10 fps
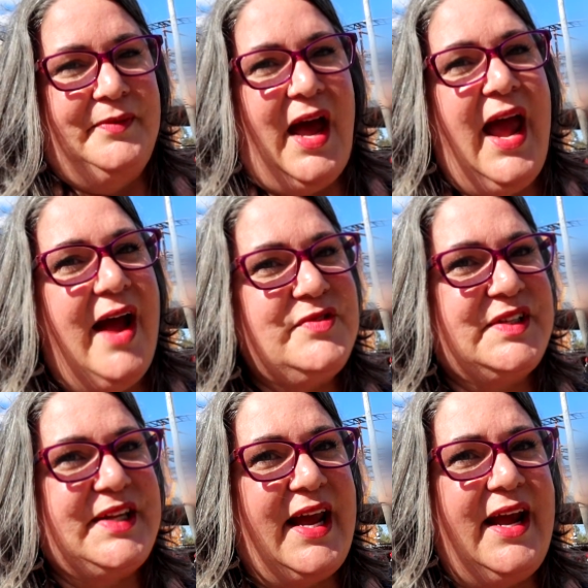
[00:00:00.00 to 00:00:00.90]
I have to
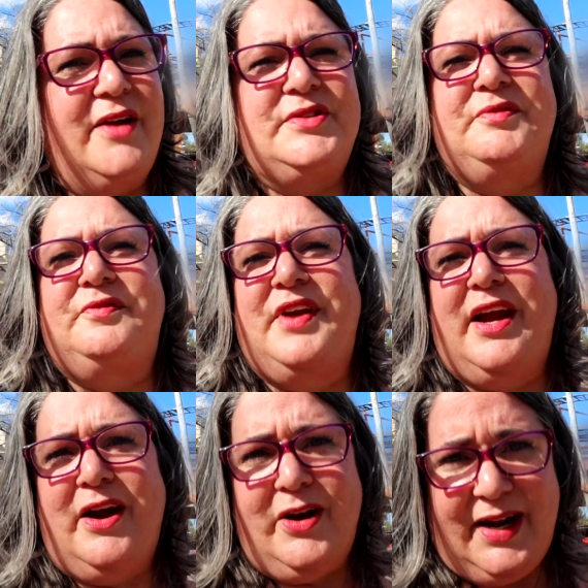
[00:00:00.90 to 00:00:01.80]
say, I was
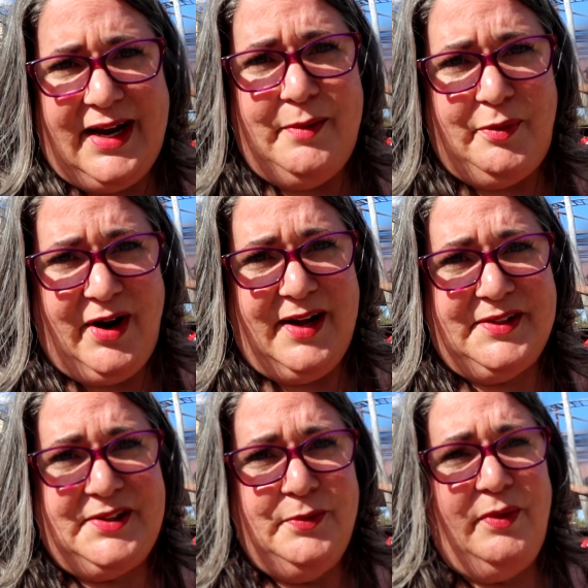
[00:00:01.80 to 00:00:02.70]
very
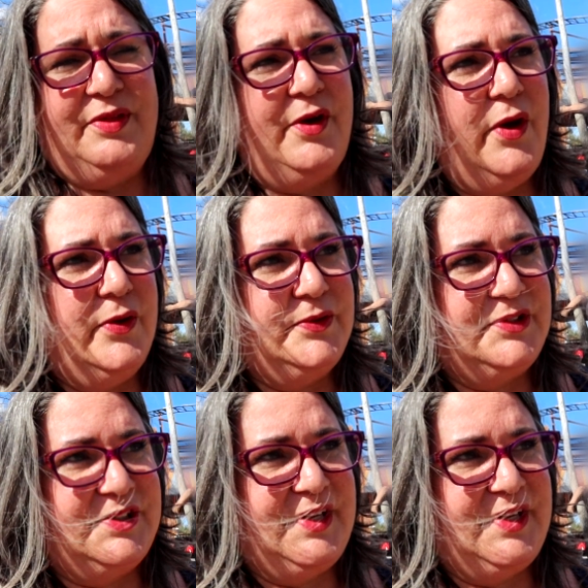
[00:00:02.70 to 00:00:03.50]
impressed with the hosts